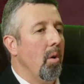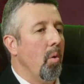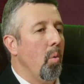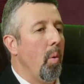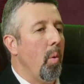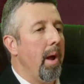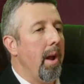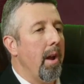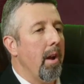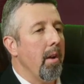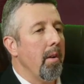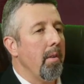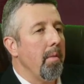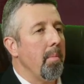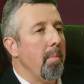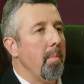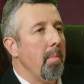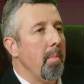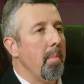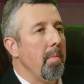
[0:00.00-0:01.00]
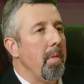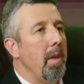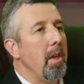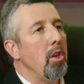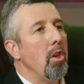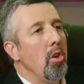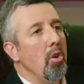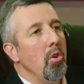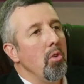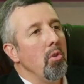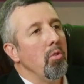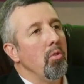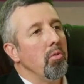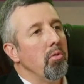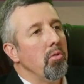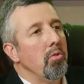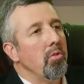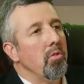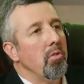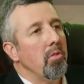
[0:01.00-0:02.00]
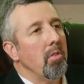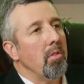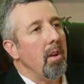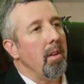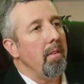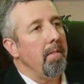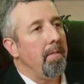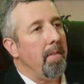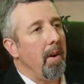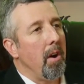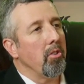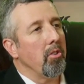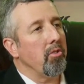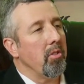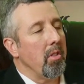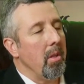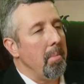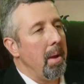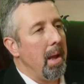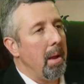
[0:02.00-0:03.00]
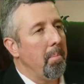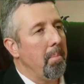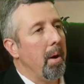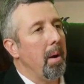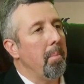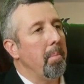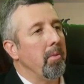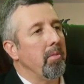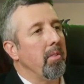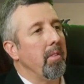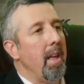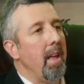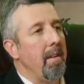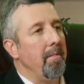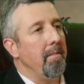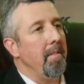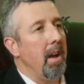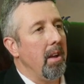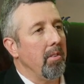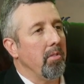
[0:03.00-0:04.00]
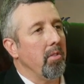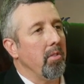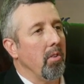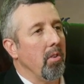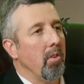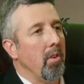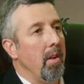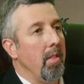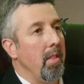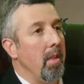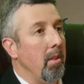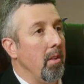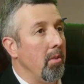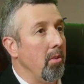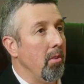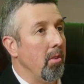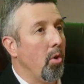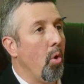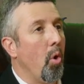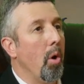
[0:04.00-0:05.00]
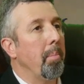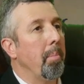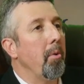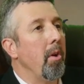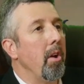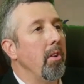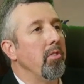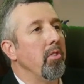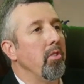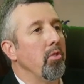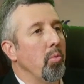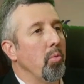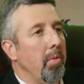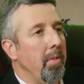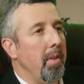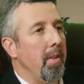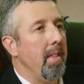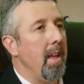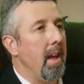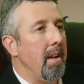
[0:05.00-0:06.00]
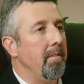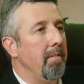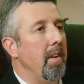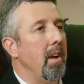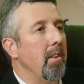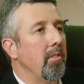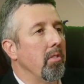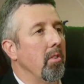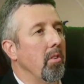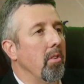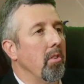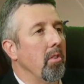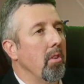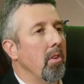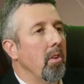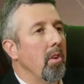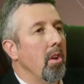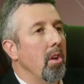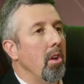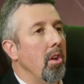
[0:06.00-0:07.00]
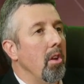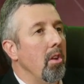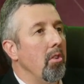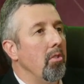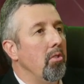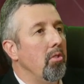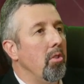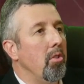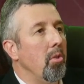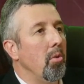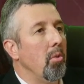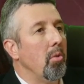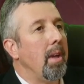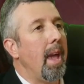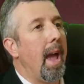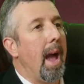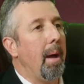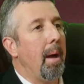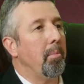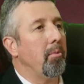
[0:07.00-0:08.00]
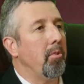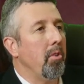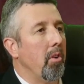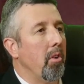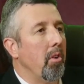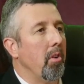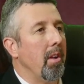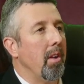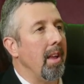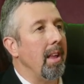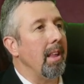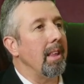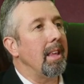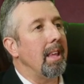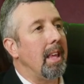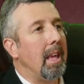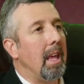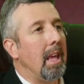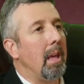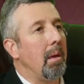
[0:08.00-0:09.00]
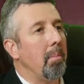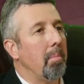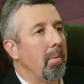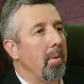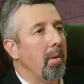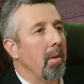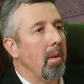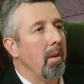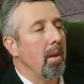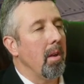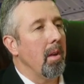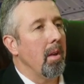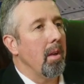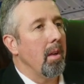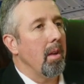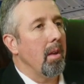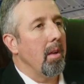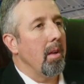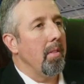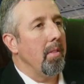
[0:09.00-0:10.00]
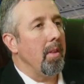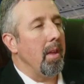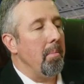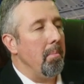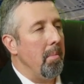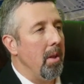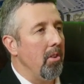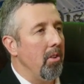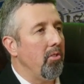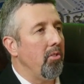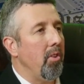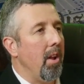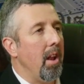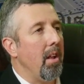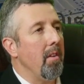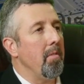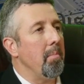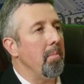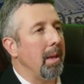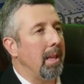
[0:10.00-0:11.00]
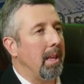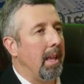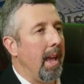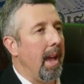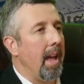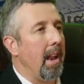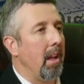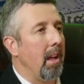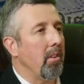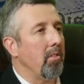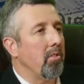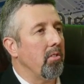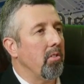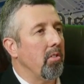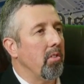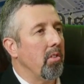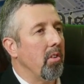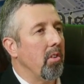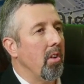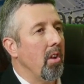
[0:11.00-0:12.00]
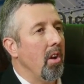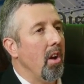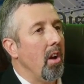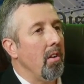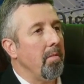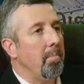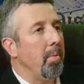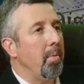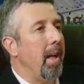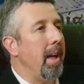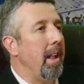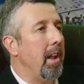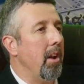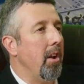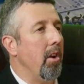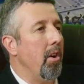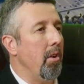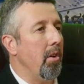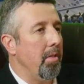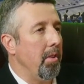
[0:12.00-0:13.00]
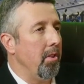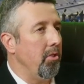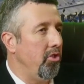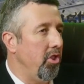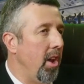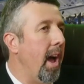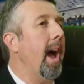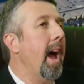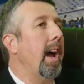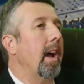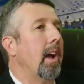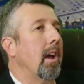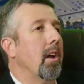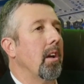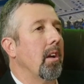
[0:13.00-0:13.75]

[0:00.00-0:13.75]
where they use and function, the main purpose of that vessel and the corporations within that vessel is to capture and keep the administrative mechanics of planet Earth in check.